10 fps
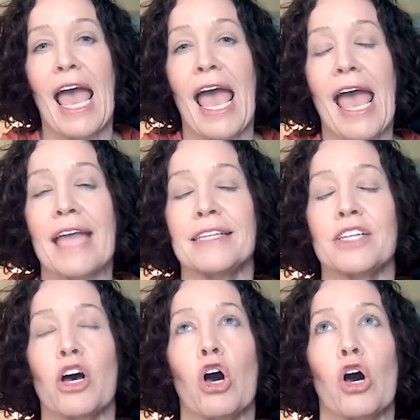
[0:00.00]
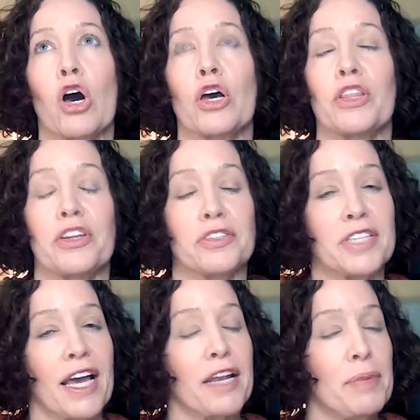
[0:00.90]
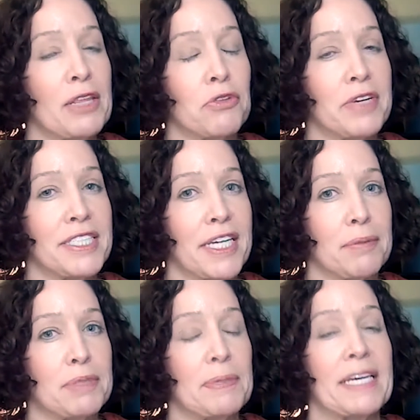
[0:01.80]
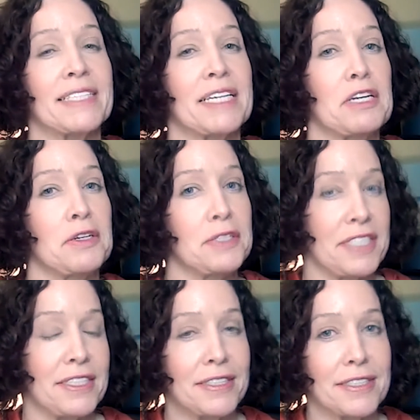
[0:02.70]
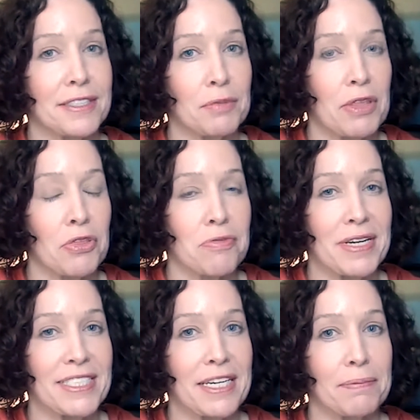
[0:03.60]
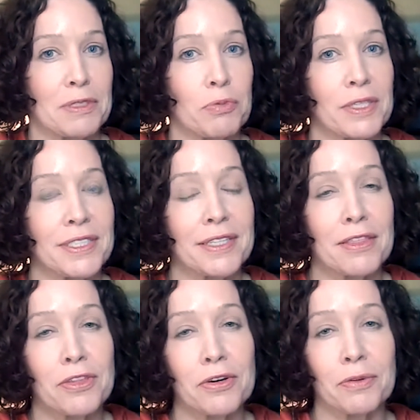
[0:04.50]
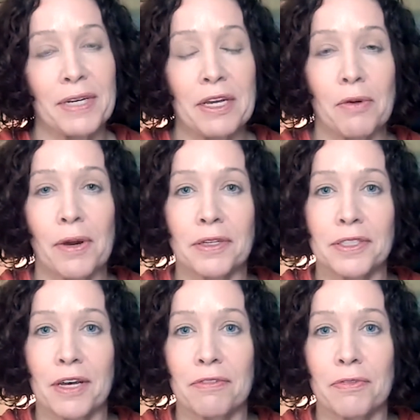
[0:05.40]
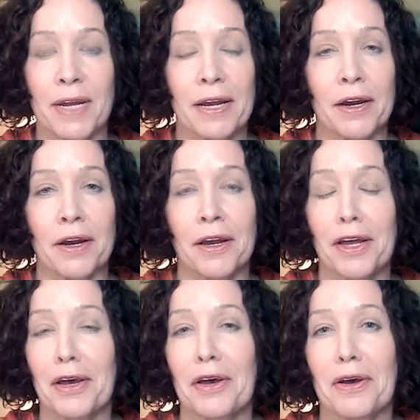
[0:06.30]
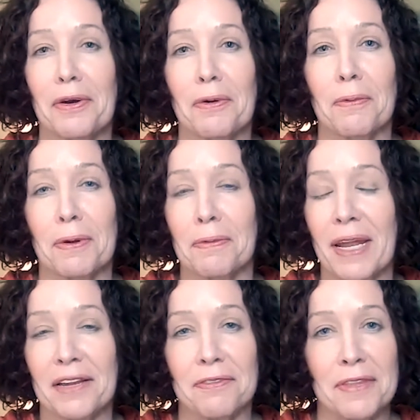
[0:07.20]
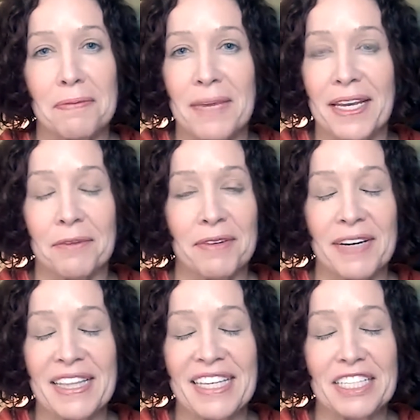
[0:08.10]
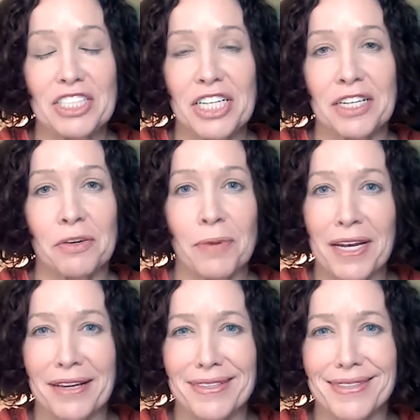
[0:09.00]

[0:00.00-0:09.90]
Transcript: And there's got to be 3 tips because I know you teased us with 3 tips. What's the third? We know our software. We're ready for the meeting. We've got the agenda. What else?